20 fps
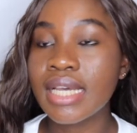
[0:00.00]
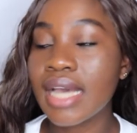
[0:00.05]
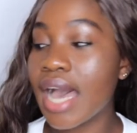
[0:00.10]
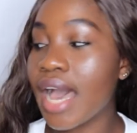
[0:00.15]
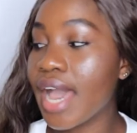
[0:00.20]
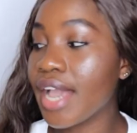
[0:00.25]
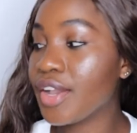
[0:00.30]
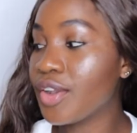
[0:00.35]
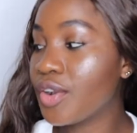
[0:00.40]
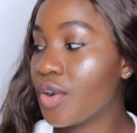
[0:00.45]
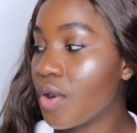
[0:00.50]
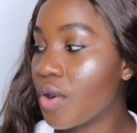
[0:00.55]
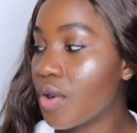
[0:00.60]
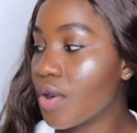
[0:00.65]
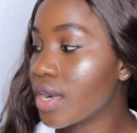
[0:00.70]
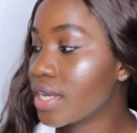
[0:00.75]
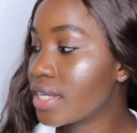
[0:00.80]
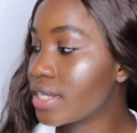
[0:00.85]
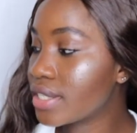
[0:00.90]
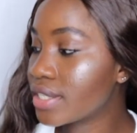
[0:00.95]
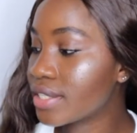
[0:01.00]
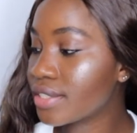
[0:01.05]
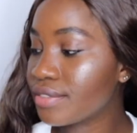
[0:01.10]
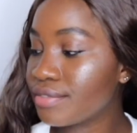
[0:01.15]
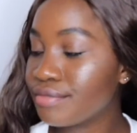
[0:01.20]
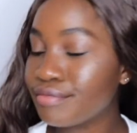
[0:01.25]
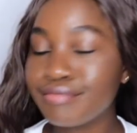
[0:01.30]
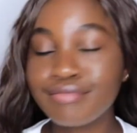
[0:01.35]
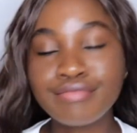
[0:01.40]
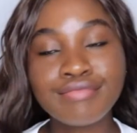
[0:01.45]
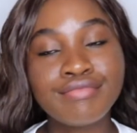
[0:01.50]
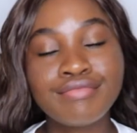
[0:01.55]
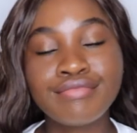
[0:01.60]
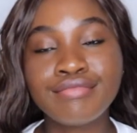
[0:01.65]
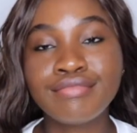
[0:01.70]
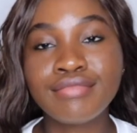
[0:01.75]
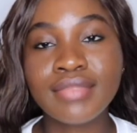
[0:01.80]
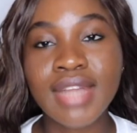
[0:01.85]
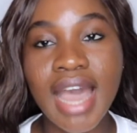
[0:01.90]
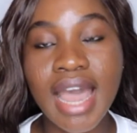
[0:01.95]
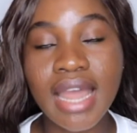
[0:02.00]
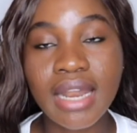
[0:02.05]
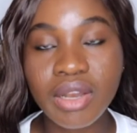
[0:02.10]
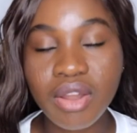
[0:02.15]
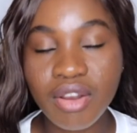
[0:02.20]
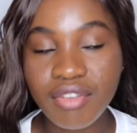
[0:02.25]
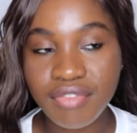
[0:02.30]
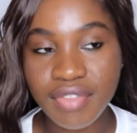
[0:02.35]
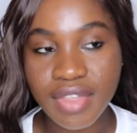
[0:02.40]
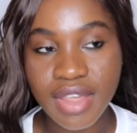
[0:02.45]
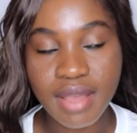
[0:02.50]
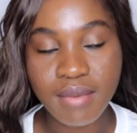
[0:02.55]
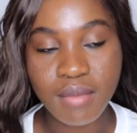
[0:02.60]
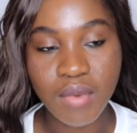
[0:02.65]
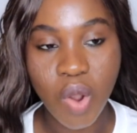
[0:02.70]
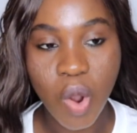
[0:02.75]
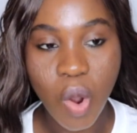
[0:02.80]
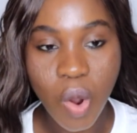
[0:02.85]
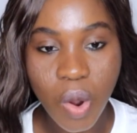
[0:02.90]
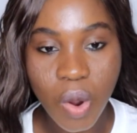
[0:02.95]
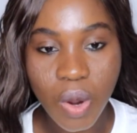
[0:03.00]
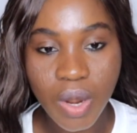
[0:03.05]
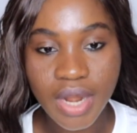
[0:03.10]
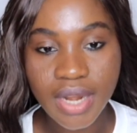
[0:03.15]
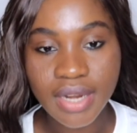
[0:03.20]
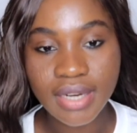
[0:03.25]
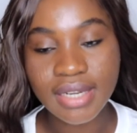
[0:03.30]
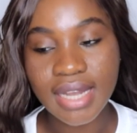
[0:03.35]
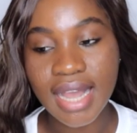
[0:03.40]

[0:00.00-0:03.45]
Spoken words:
I got, I love them all.